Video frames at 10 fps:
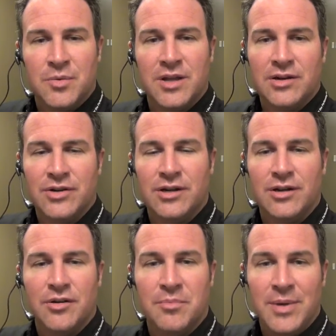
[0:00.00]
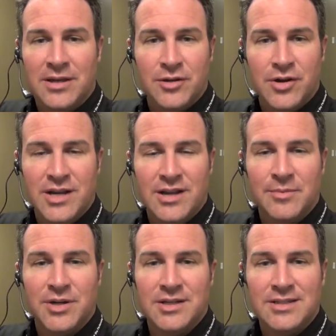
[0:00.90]
We're getting ready to go to meet and greet.
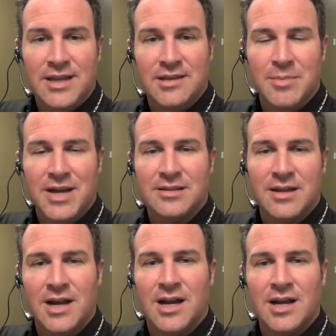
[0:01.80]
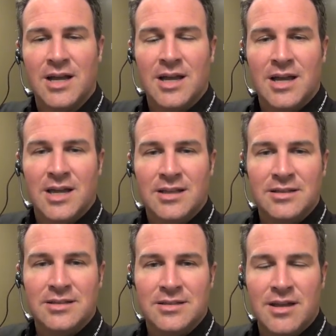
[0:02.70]
I'm going to take you back there and
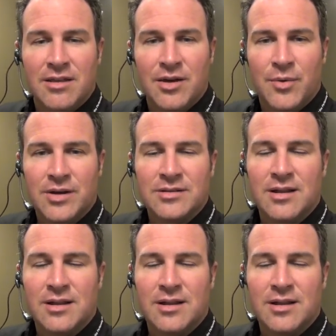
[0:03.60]
let you see how that works.